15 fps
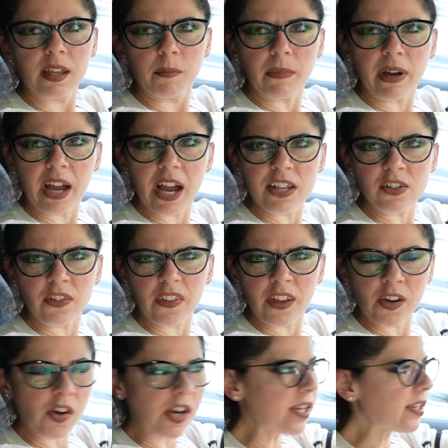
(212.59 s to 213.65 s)
My eyes aren't
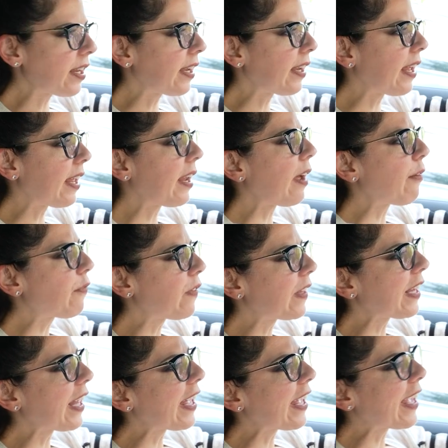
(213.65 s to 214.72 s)
that great, and I
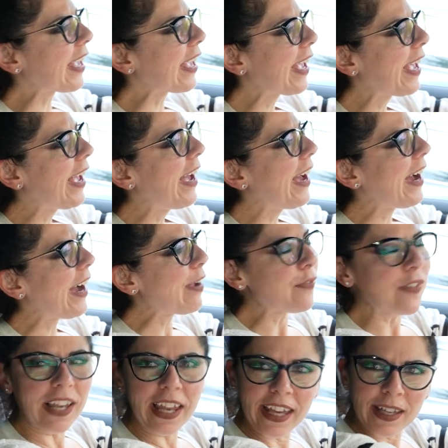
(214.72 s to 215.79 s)
feel like
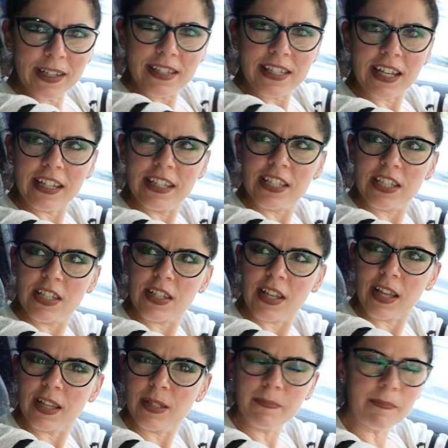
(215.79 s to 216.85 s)
it's
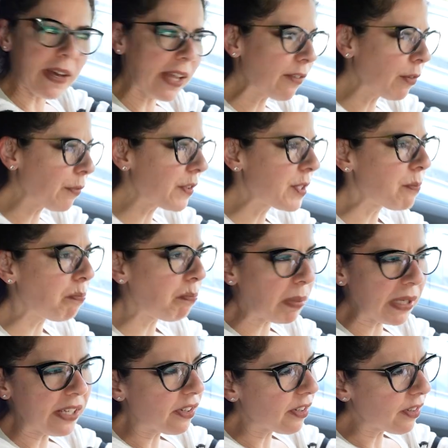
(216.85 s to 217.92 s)
I don't know if it's
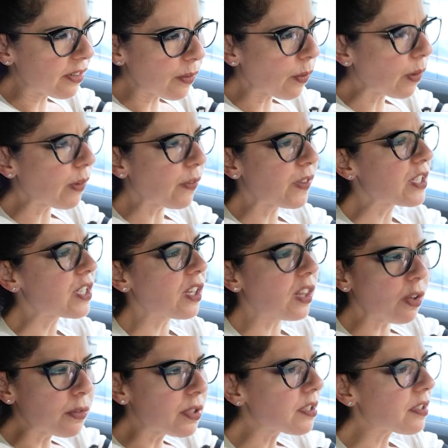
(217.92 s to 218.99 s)
bigger or if it's
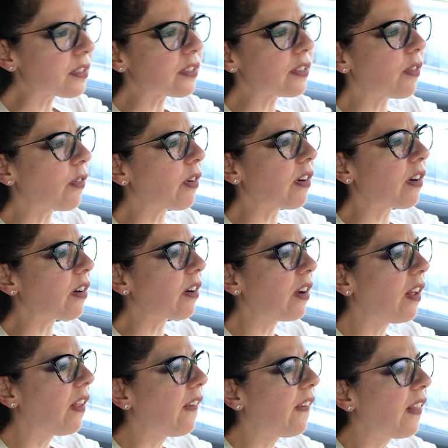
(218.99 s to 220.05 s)
closer, or
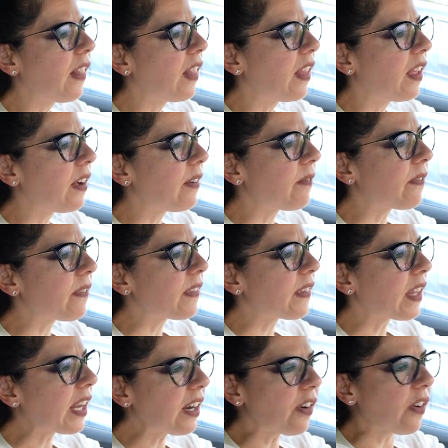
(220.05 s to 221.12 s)

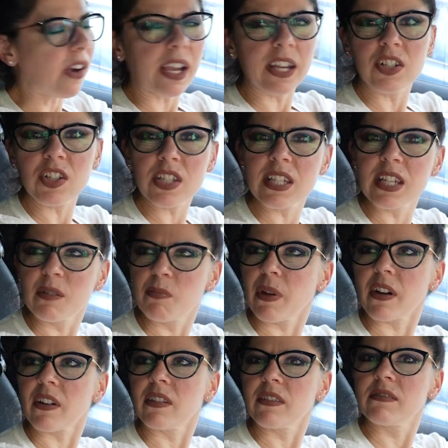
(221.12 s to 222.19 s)
I don't know. I could just see it
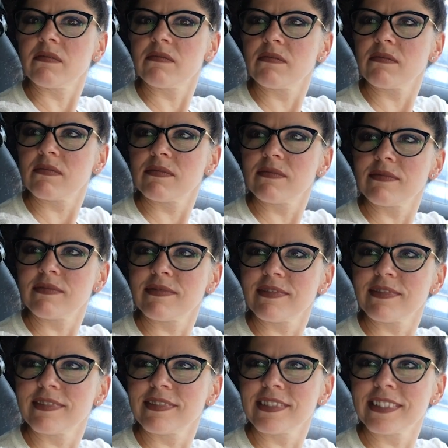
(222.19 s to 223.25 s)
better. You should sit in
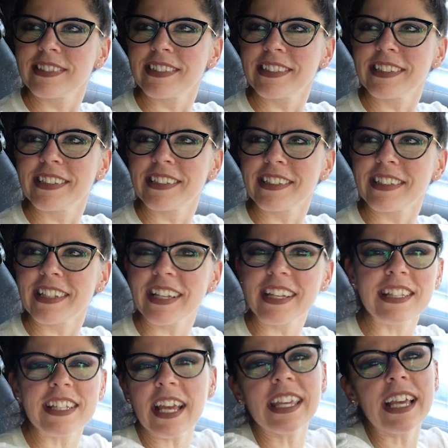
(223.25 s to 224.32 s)
there and see if there's
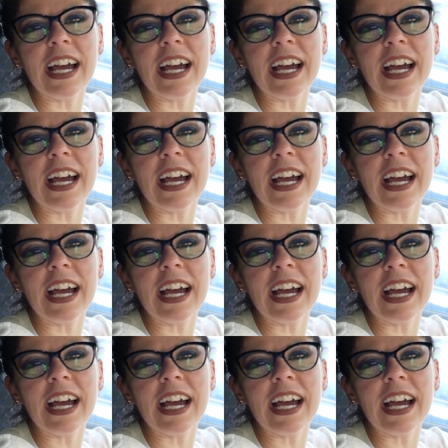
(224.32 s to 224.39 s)
anything.